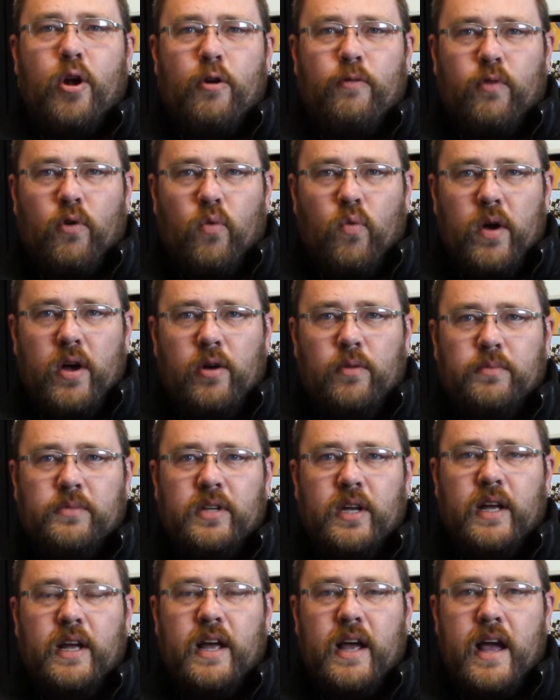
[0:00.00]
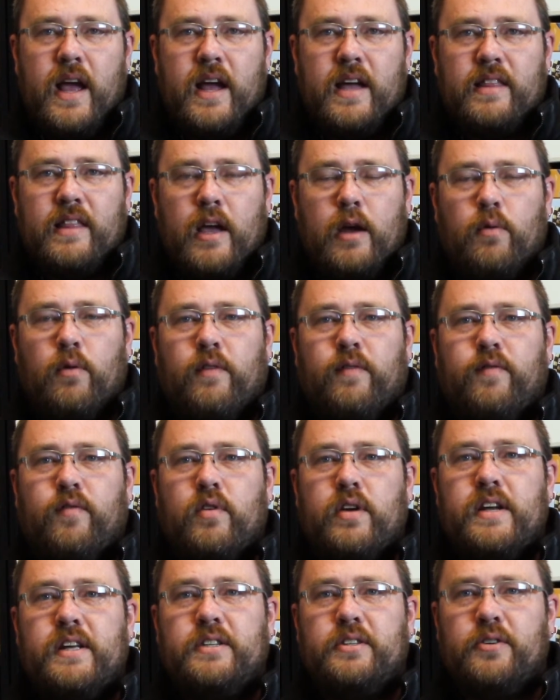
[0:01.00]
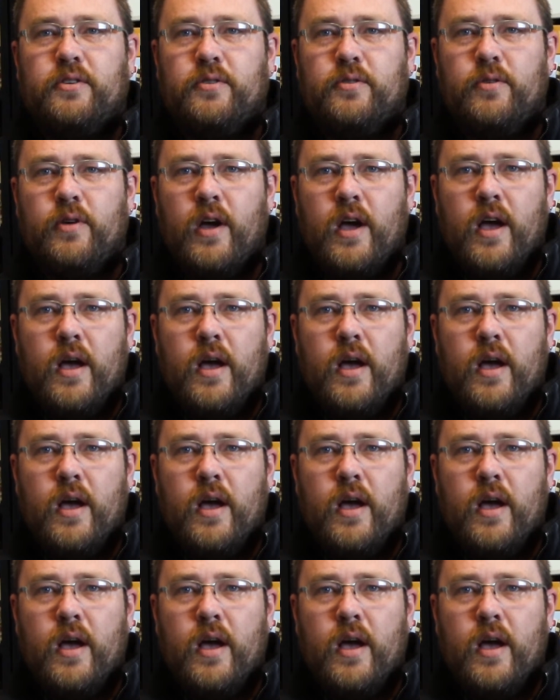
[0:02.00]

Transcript: overwhelmed, and they were free to